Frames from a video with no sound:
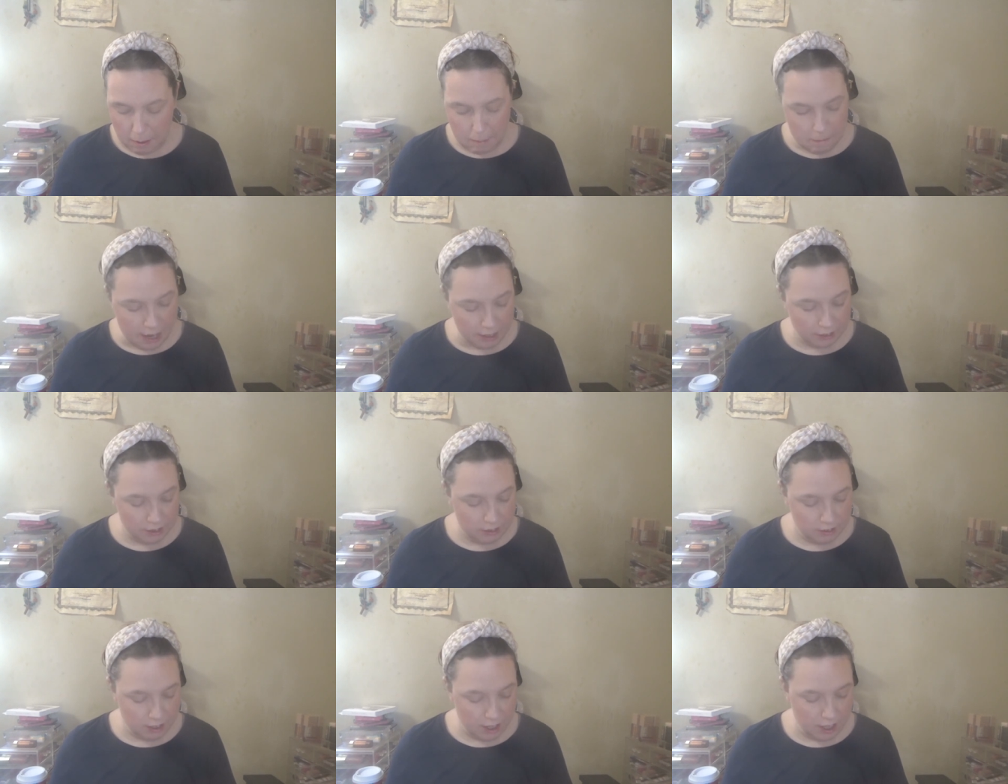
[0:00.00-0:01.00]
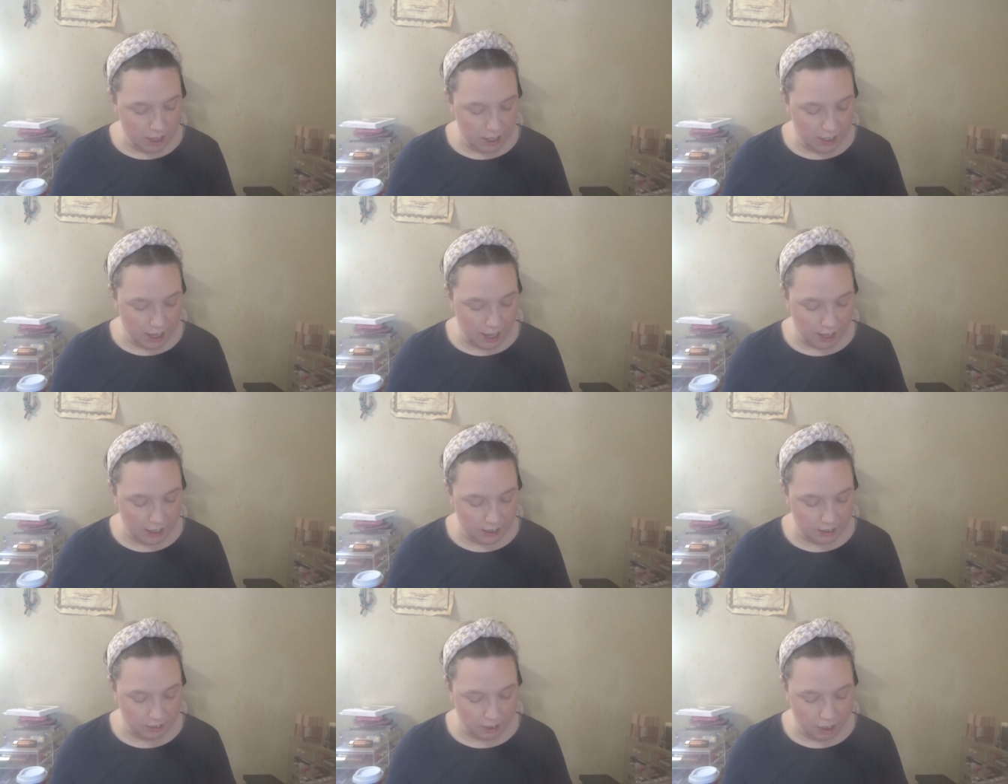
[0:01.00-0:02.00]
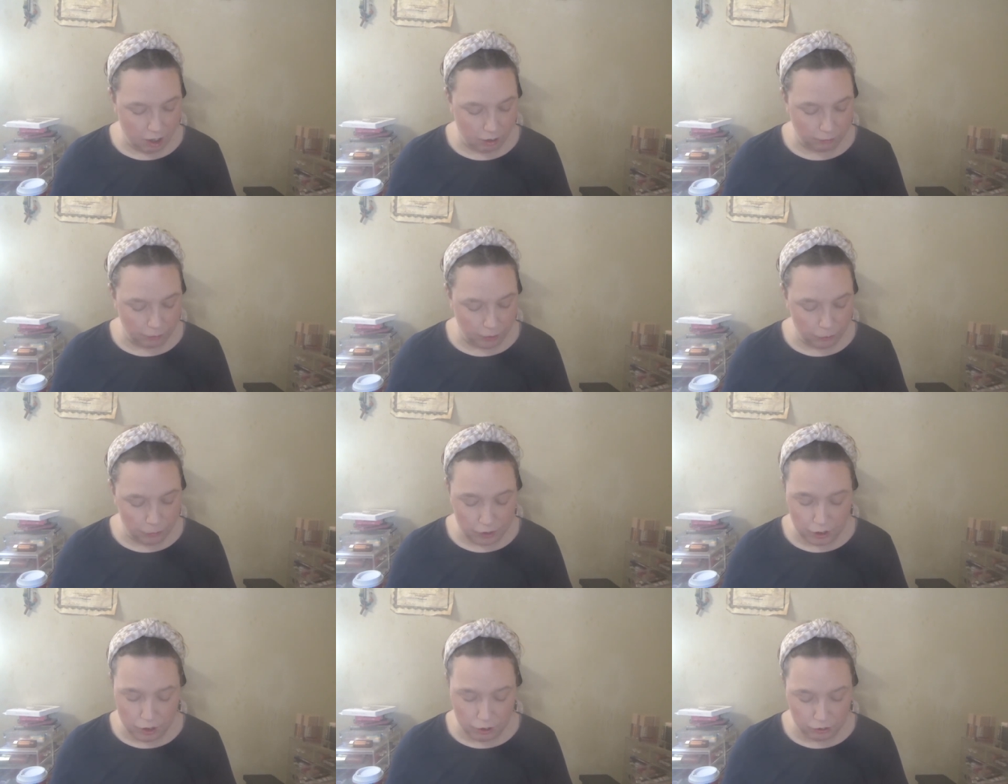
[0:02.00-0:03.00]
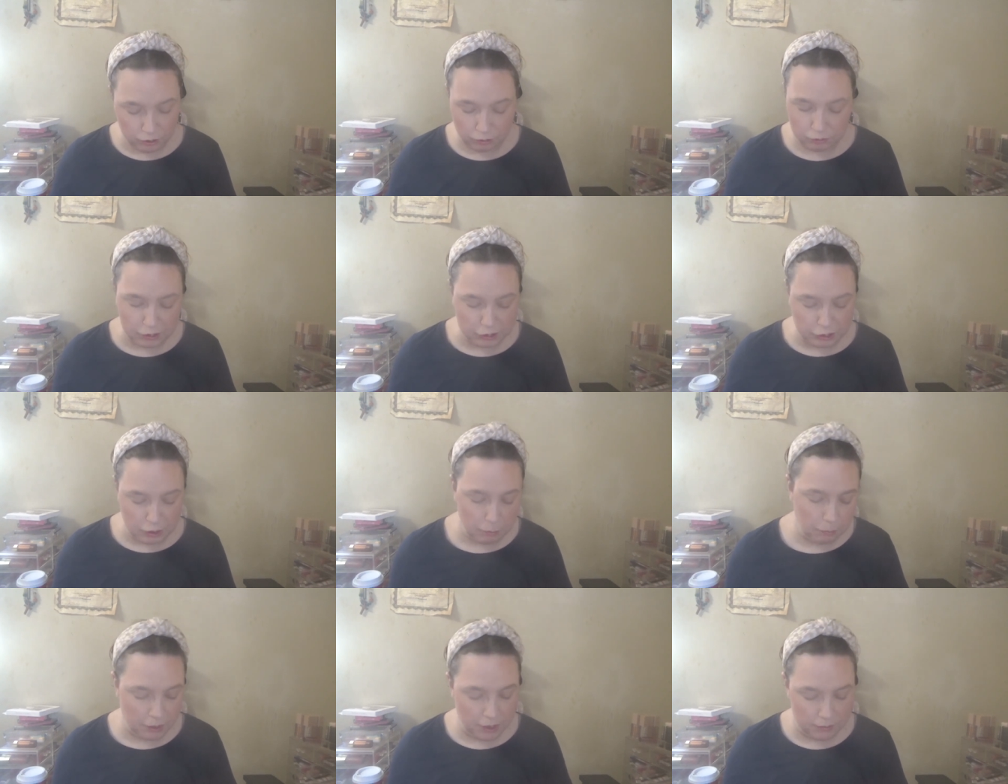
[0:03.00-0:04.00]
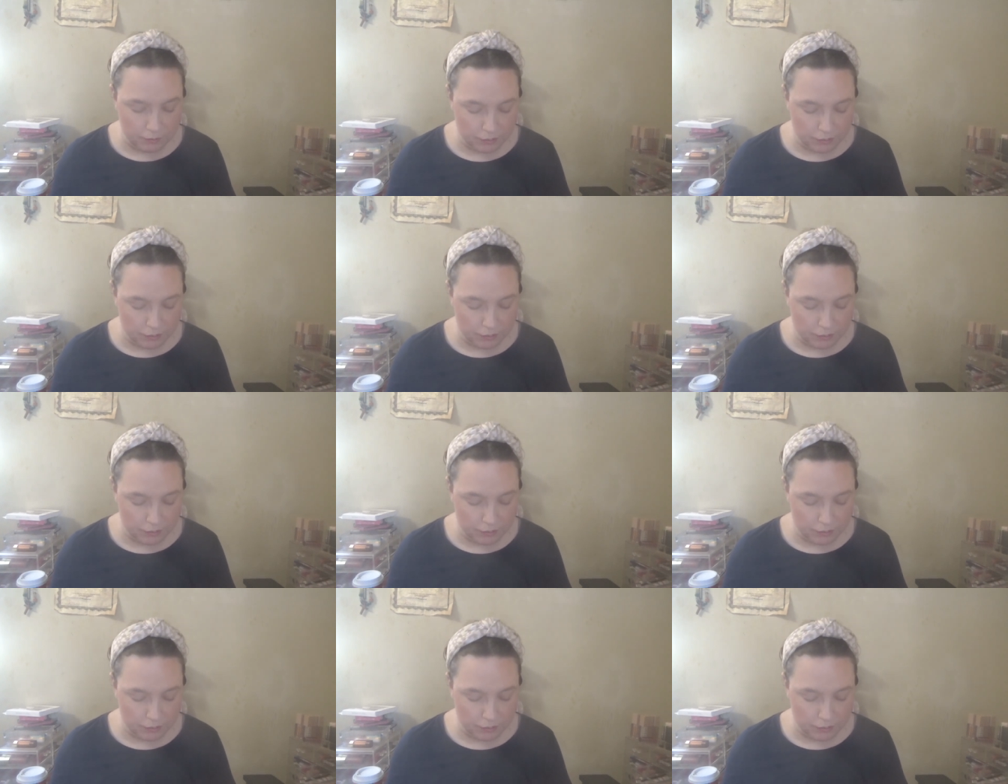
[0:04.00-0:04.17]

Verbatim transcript: palettes and has an offering whether you look for a shimmering